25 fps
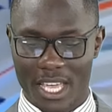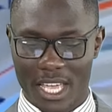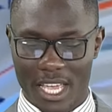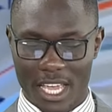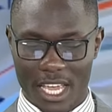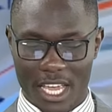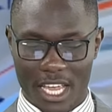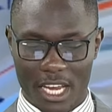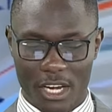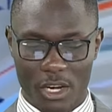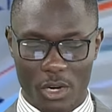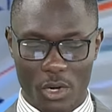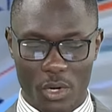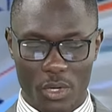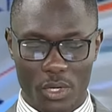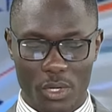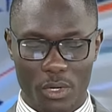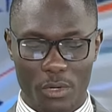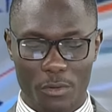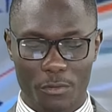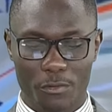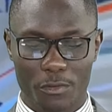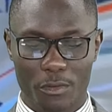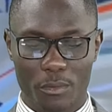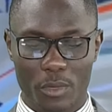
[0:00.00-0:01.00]
a
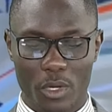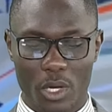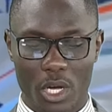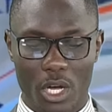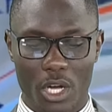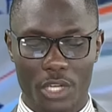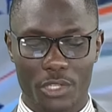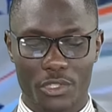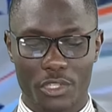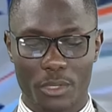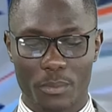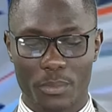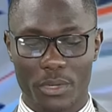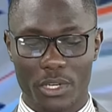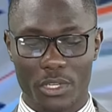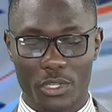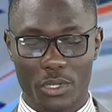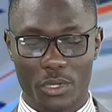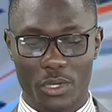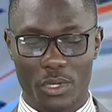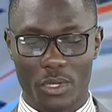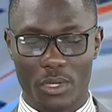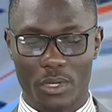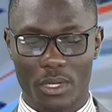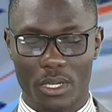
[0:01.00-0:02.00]
local female
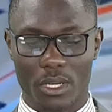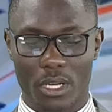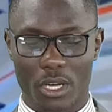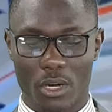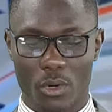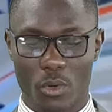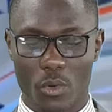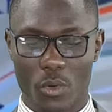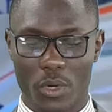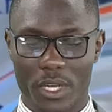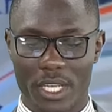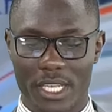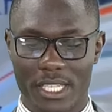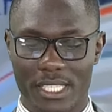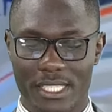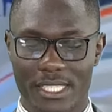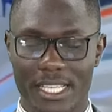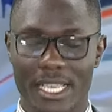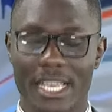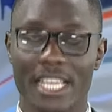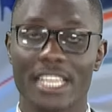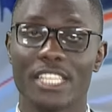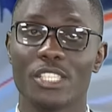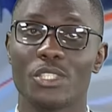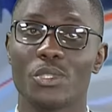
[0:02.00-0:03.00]
entrepreneur who is
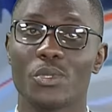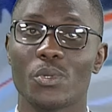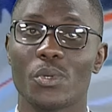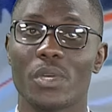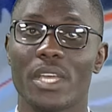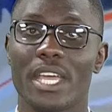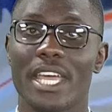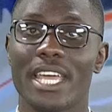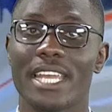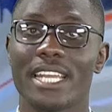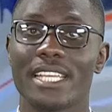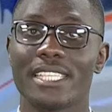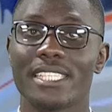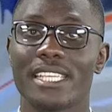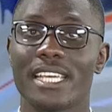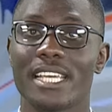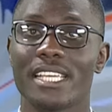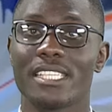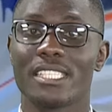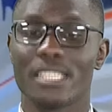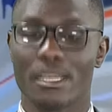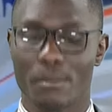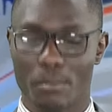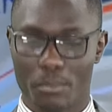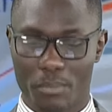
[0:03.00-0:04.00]
into
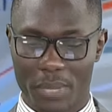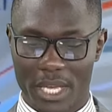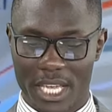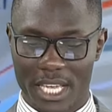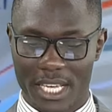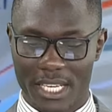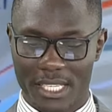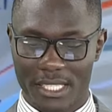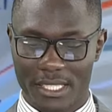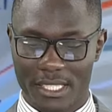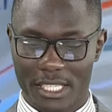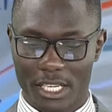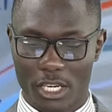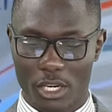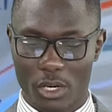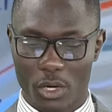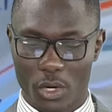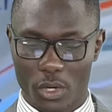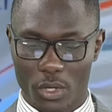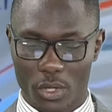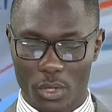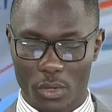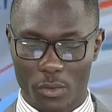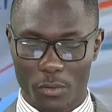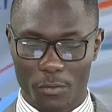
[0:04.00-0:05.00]
heritage-based
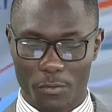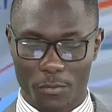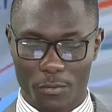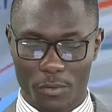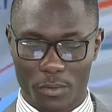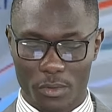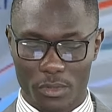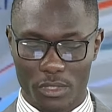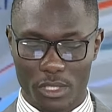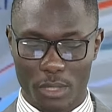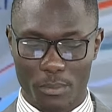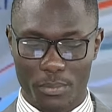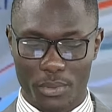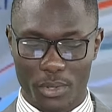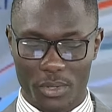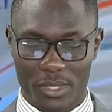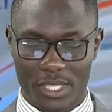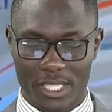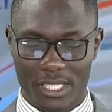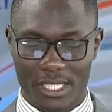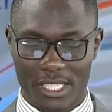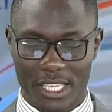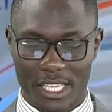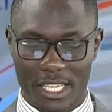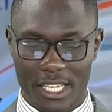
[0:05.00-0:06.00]
local food
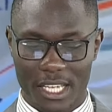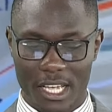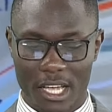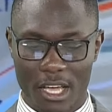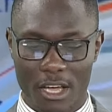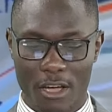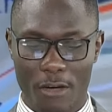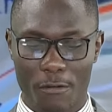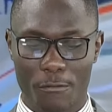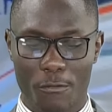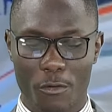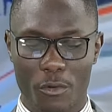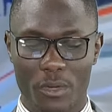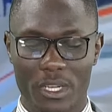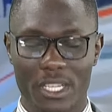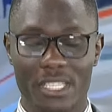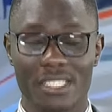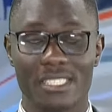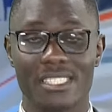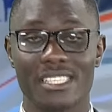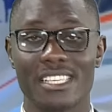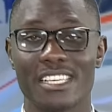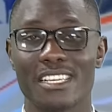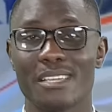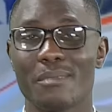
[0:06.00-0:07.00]
processing,
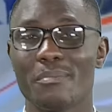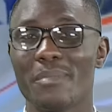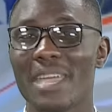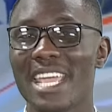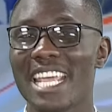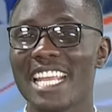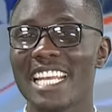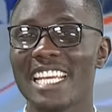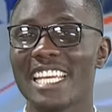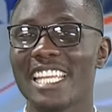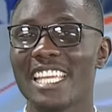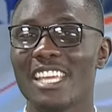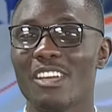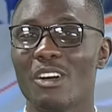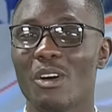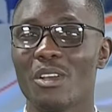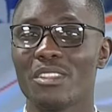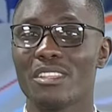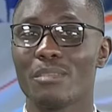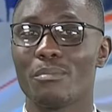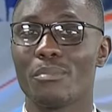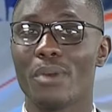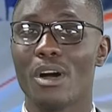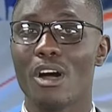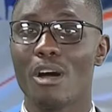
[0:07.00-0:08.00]
focusing mainly on the
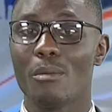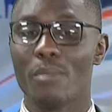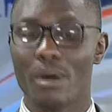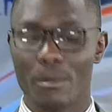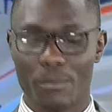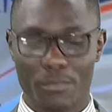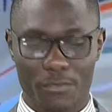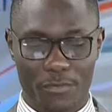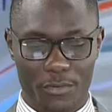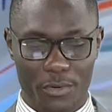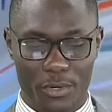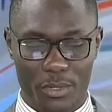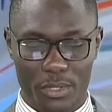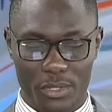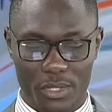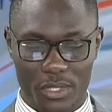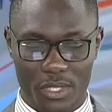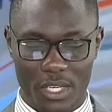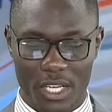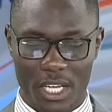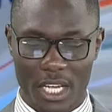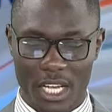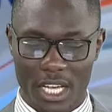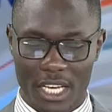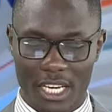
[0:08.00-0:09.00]
baobab fruit.
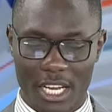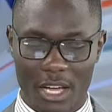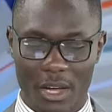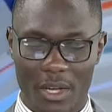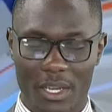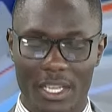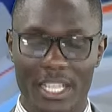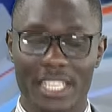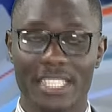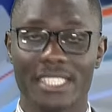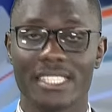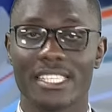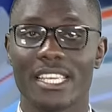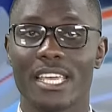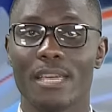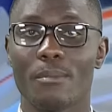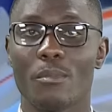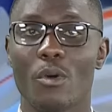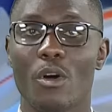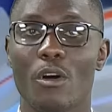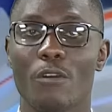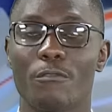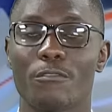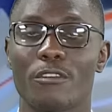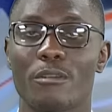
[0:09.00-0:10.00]
Now, let's hear
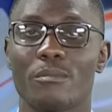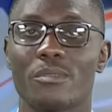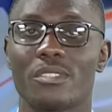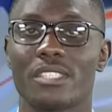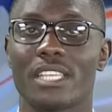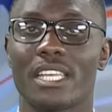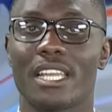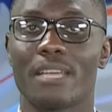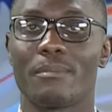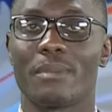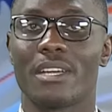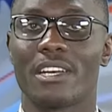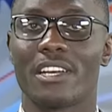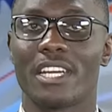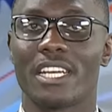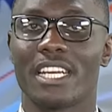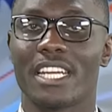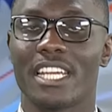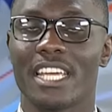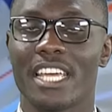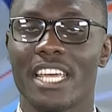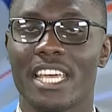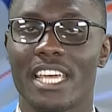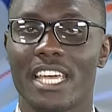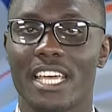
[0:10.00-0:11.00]
more from Cellah Marere
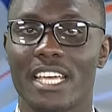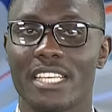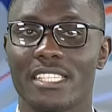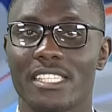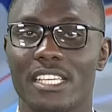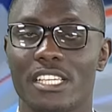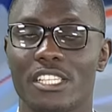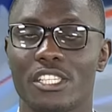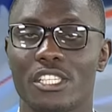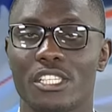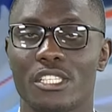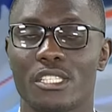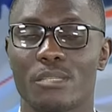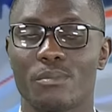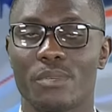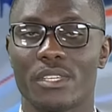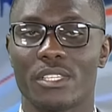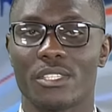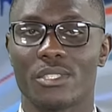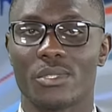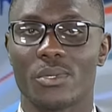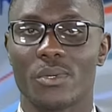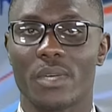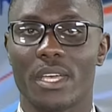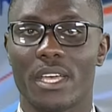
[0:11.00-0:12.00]
as she speaks
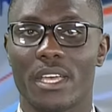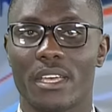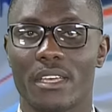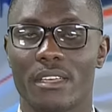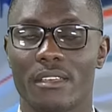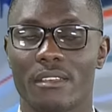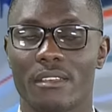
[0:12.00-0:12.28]
to her.